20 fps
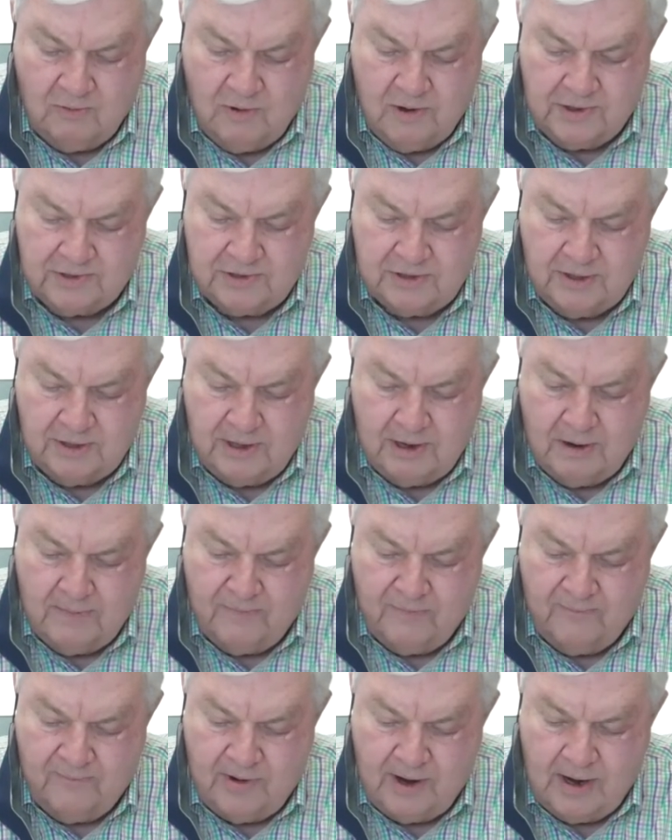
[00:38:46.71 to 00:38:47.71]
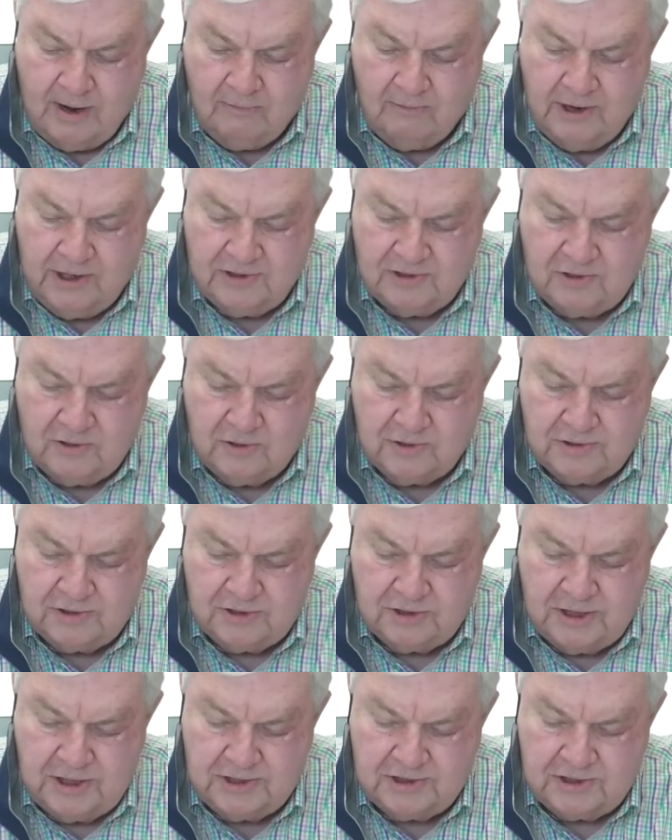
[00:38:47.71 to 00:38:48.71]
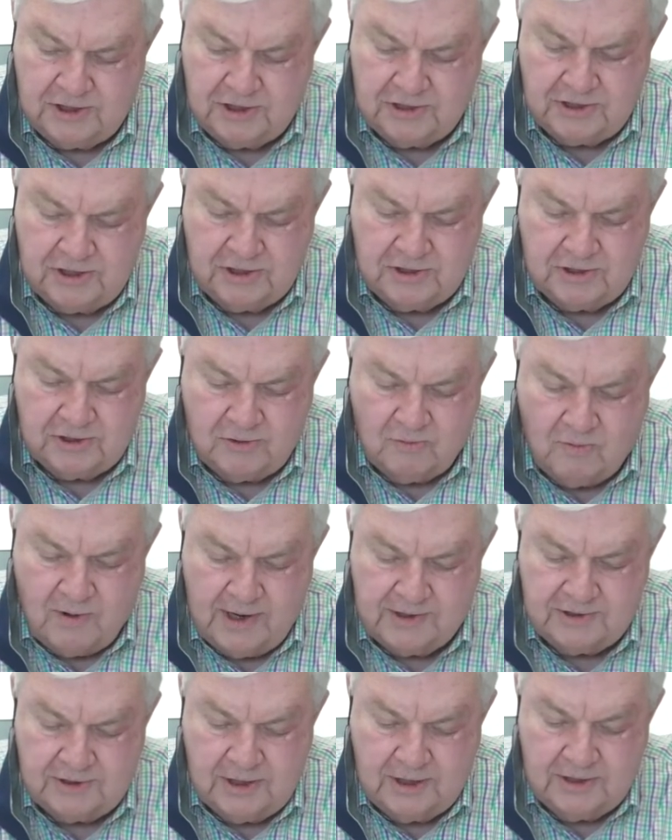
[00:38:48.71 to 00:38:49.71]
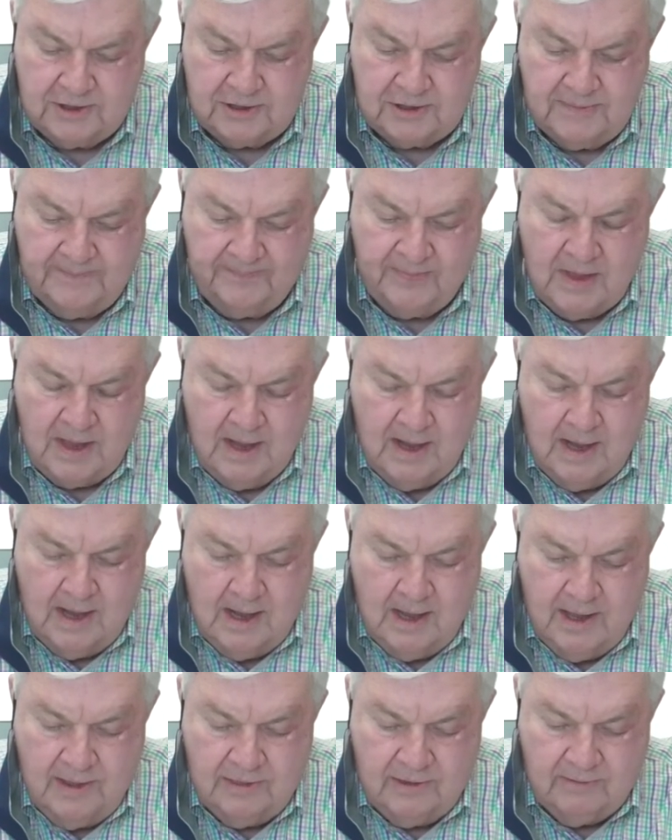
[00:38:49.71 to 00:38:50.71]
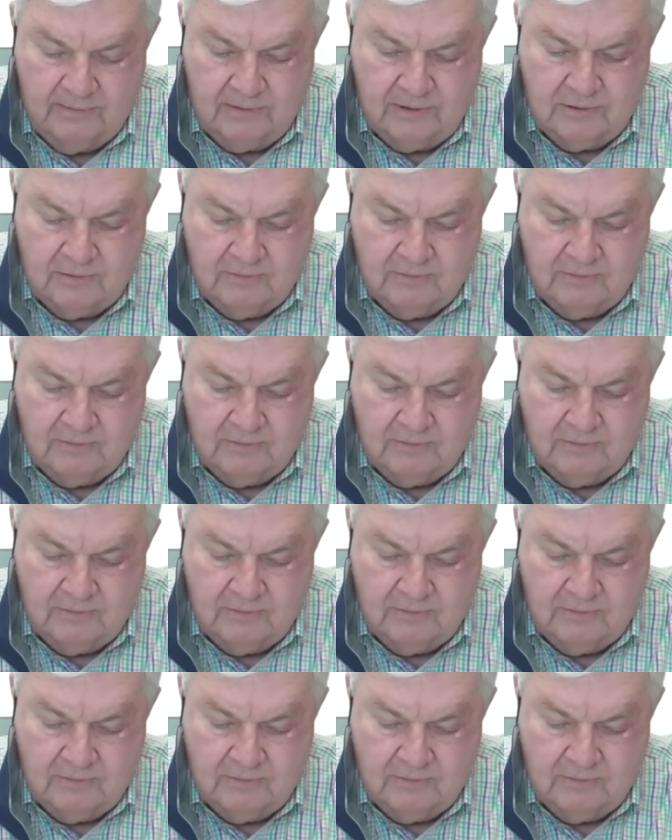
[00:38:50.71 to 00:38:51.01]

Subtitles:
were also there providing resources and assistance to residents. The